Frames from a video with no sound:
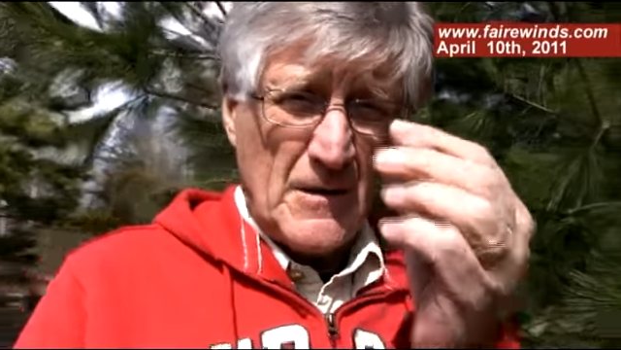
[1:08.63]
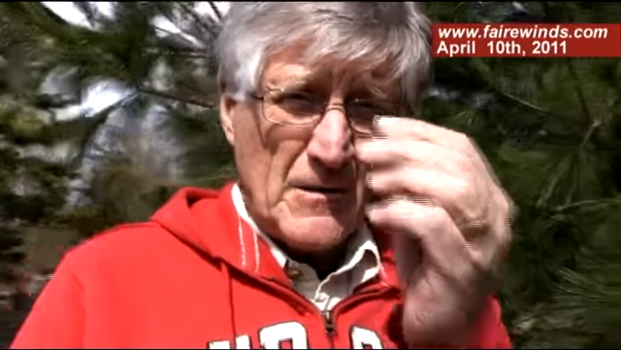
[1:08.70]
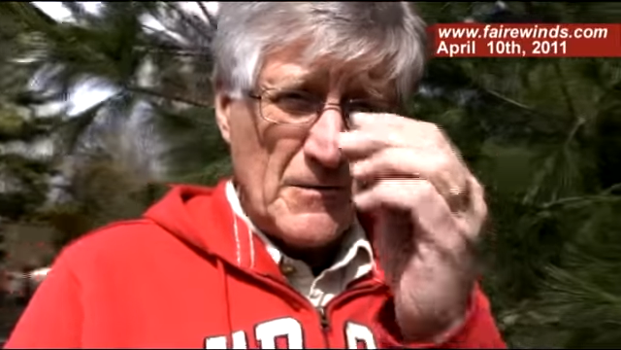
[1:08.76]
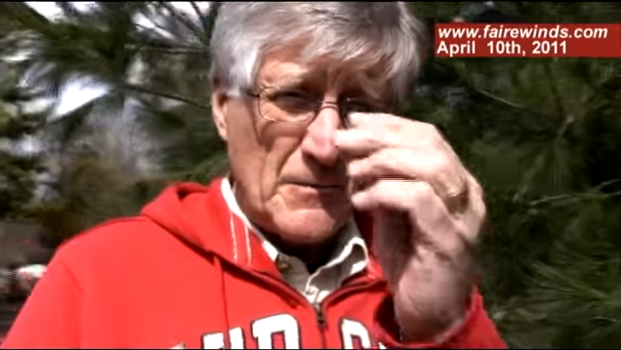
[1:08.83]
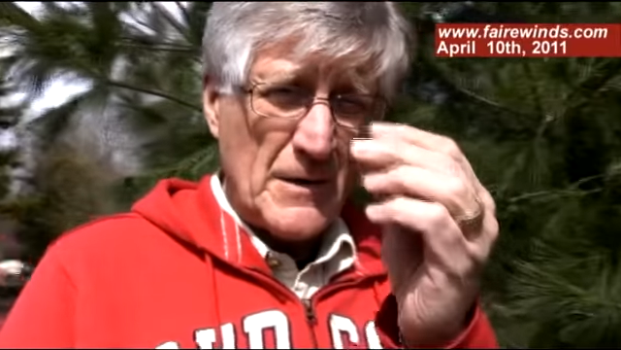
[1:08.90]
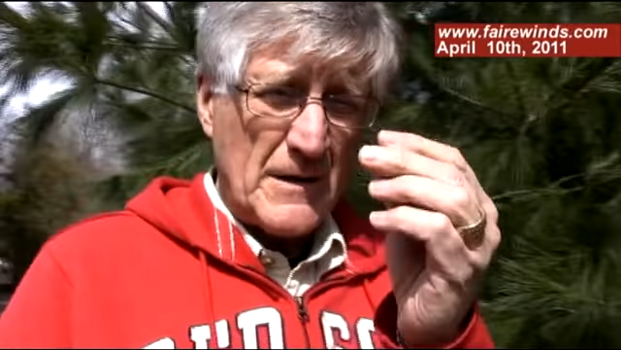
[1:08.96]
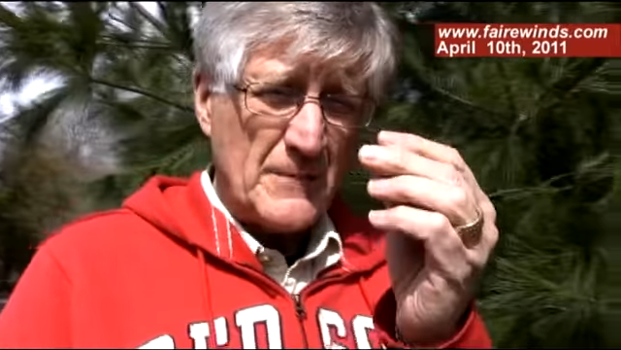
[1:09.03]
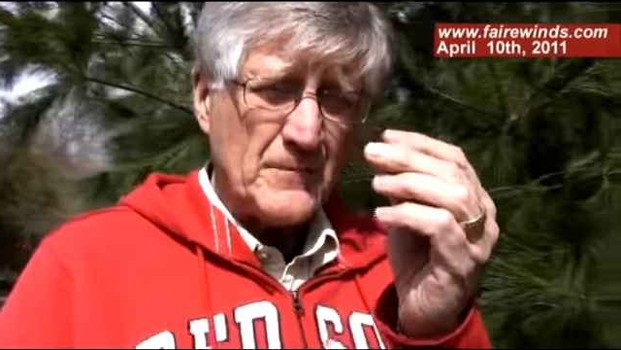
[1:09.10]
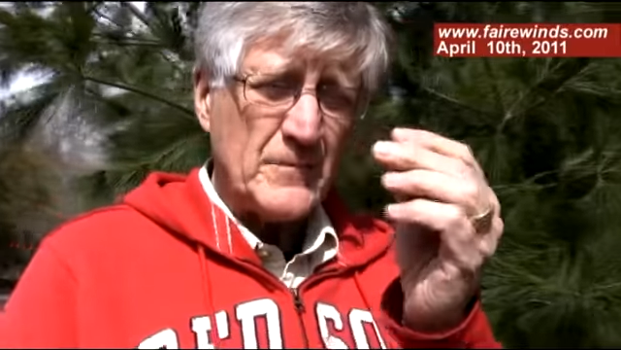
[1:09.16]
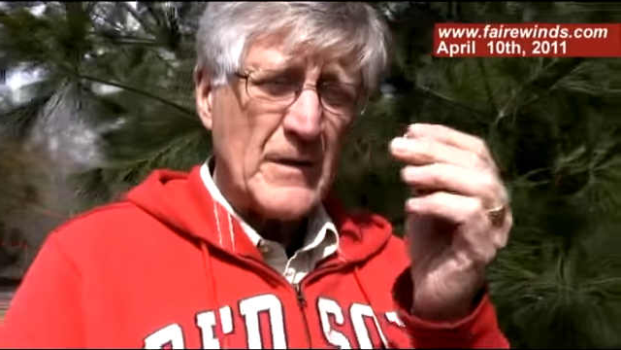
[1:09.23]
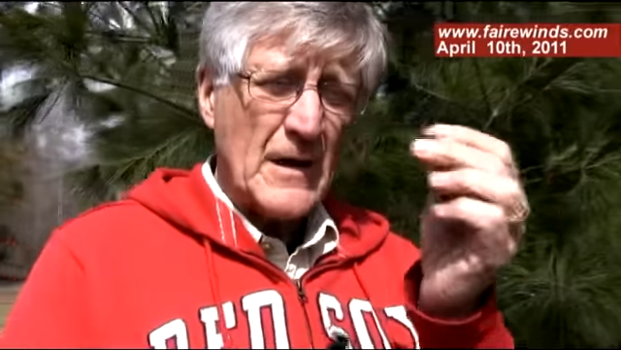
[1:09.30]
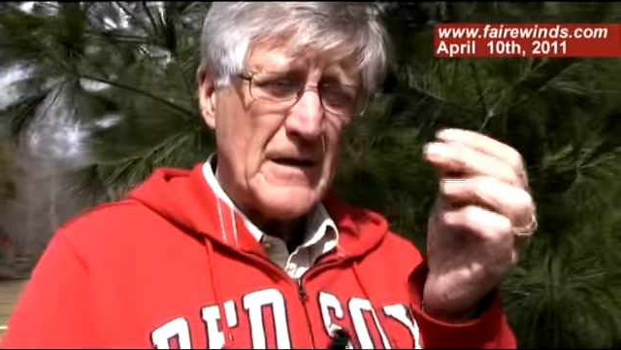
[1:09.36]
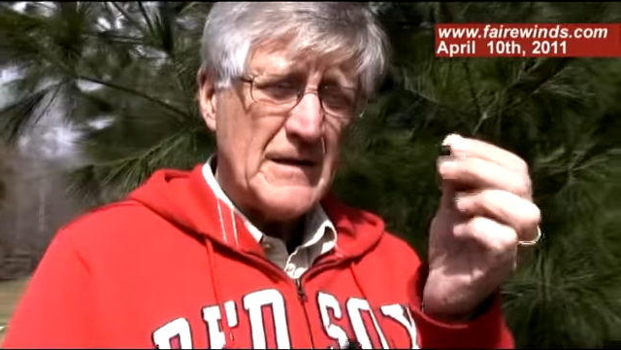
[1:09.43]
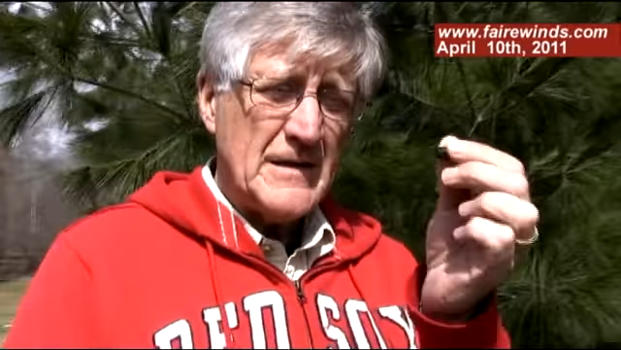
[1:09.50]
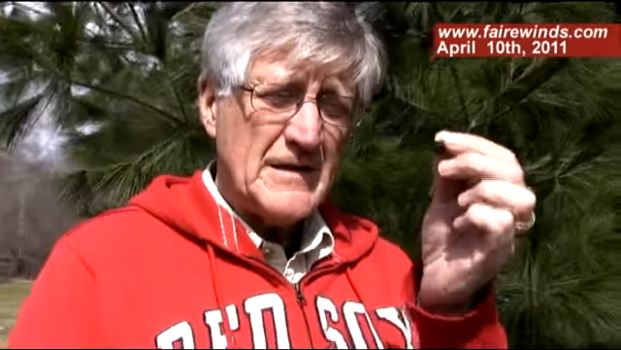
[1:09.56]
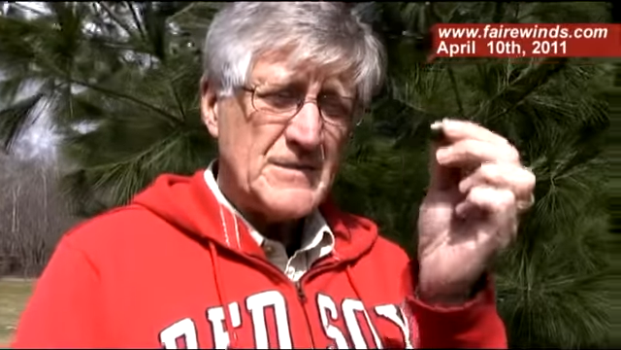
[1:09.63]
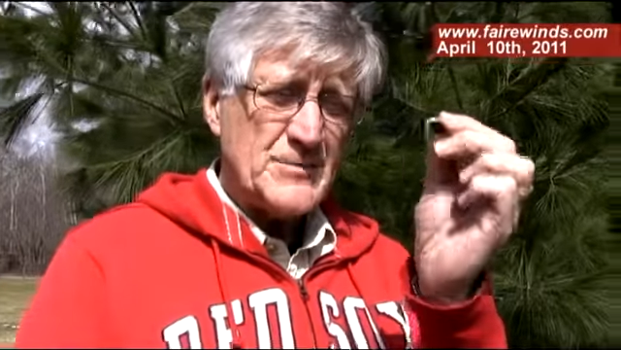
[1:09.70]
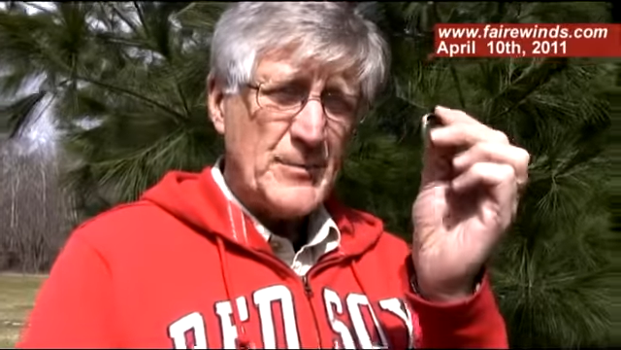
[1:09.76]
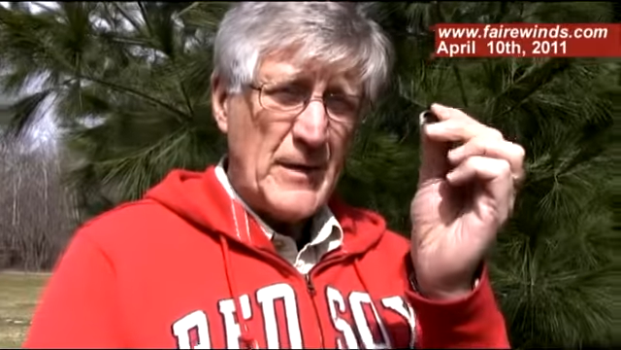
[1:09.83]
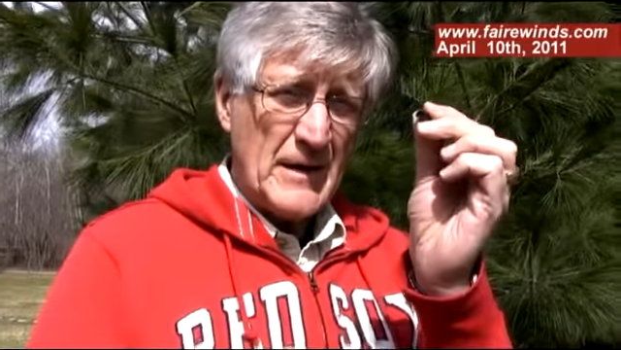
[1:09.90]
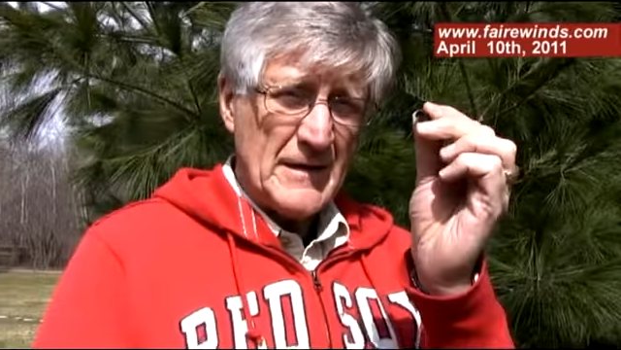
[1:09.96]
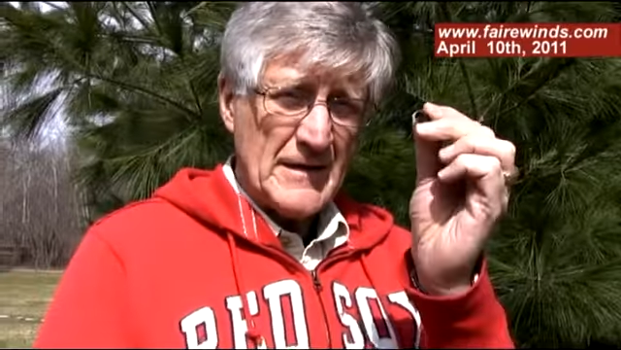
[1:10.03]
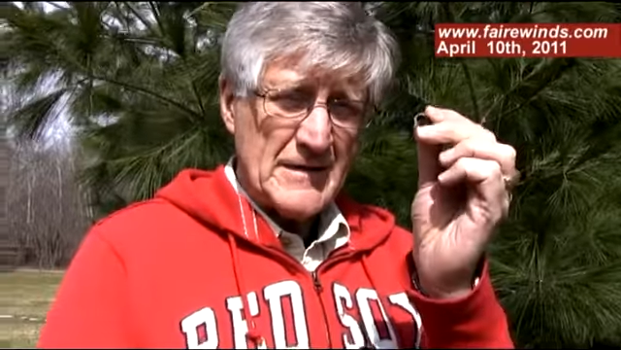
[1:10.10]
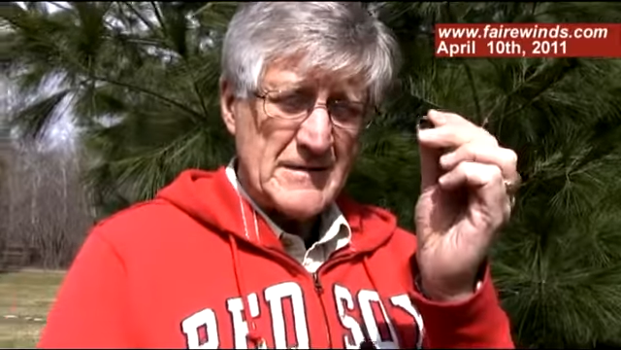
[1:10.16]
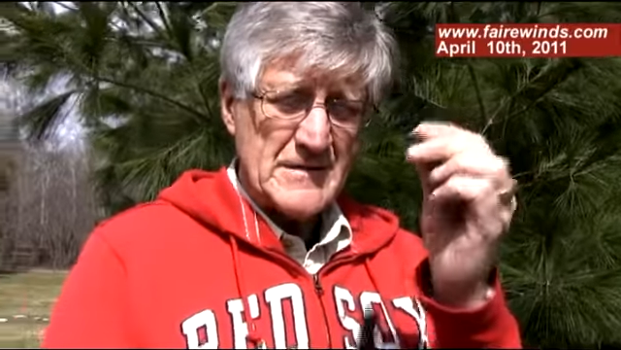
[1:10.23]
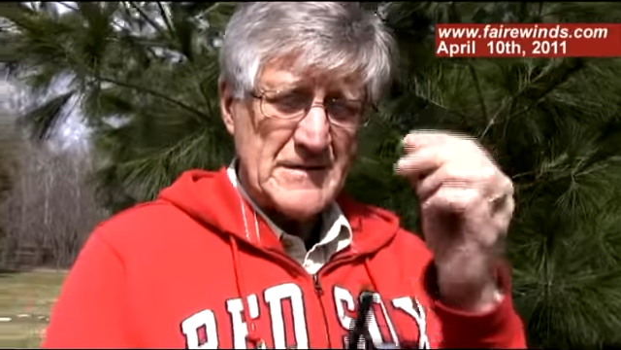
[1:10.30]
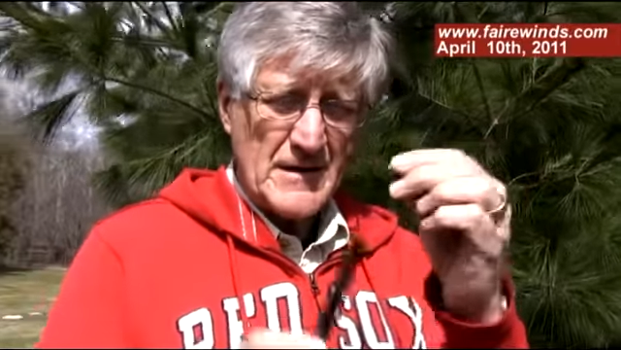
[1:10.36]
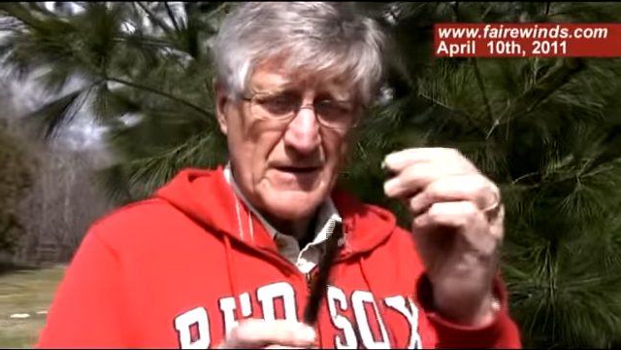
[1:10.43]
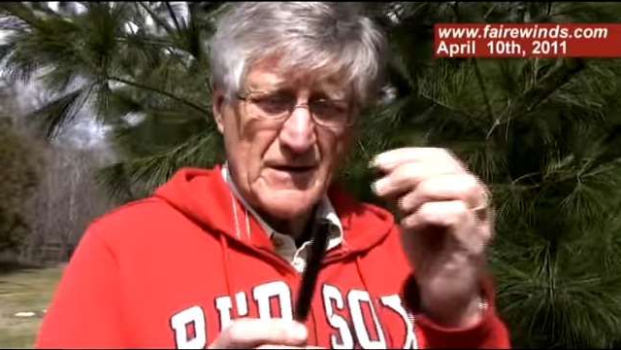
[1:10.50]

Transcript: But these pellets